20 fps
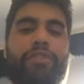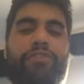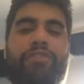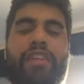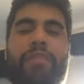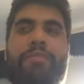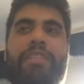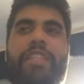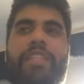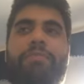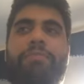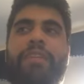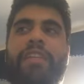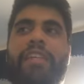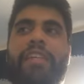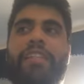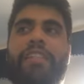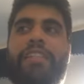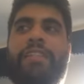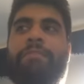your family
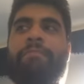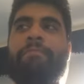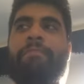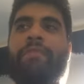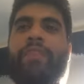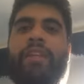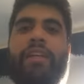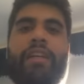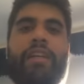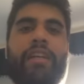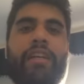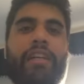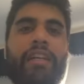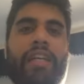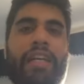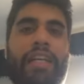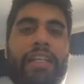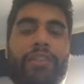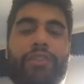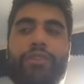place,
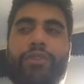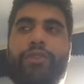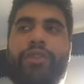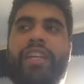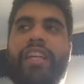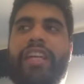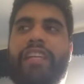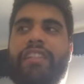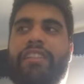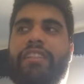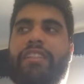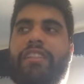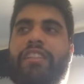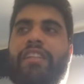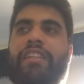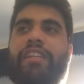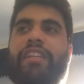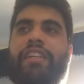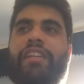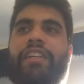and you get
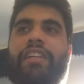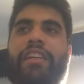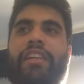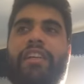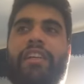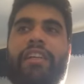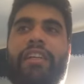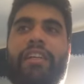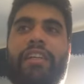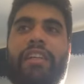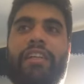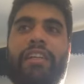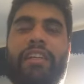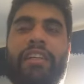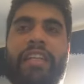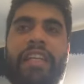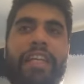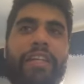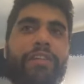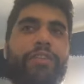
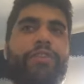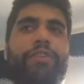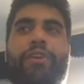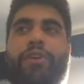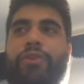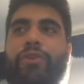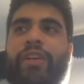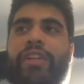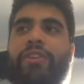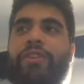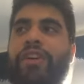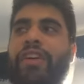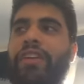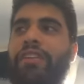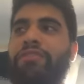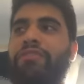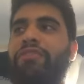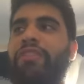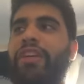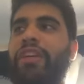when you
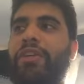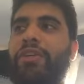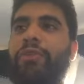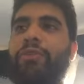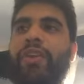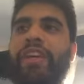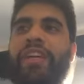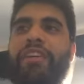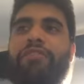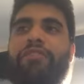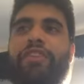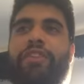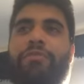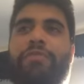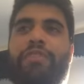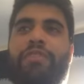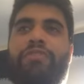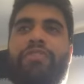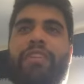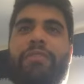are far away from
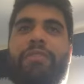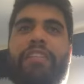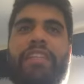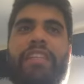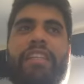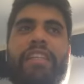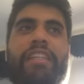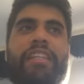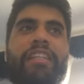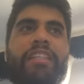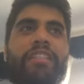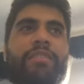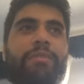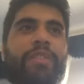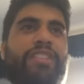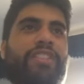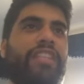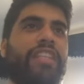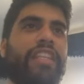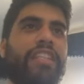your family,
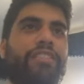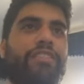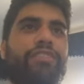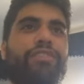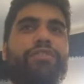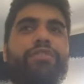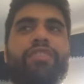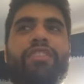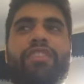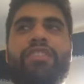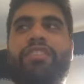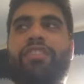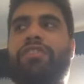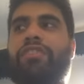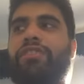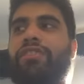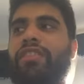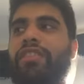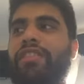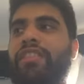especially as a student in
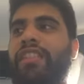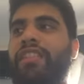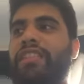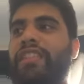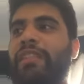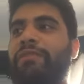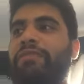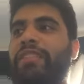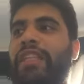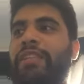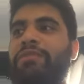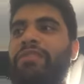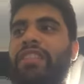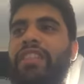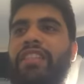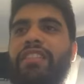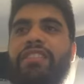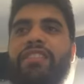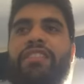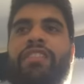Tunisia, sometimes
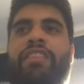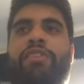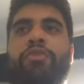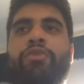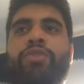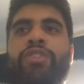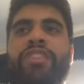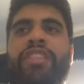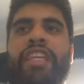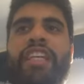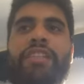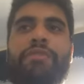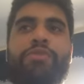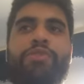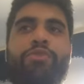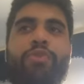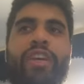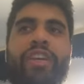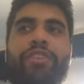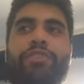there is those
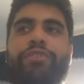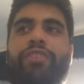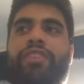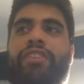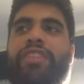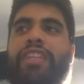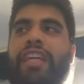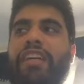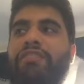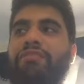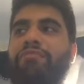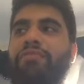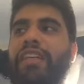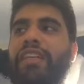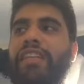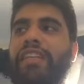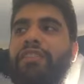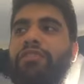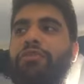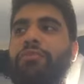times where you don't have
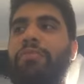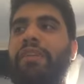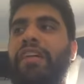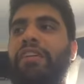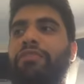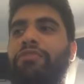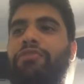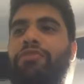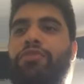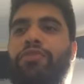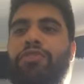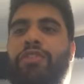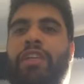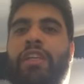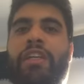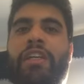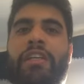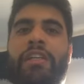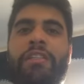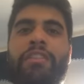money to buy food.
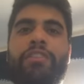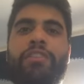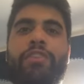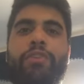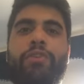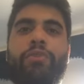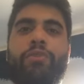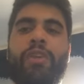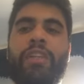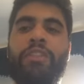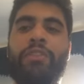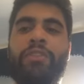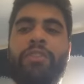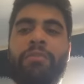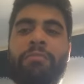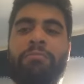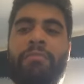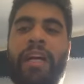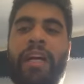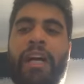So what
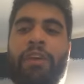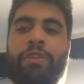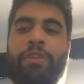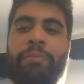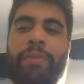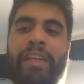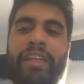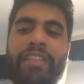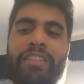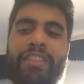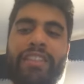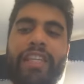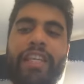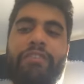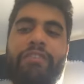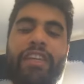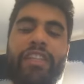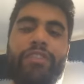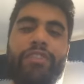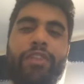our parents
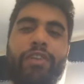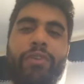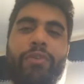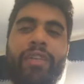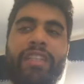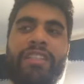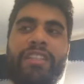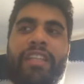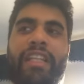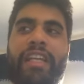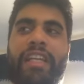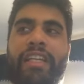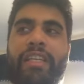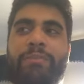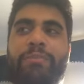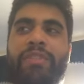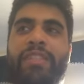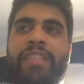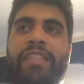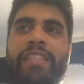give us always, like
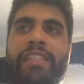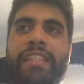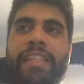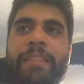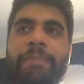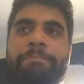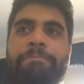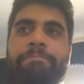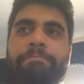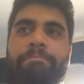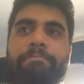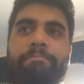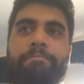a bsisa,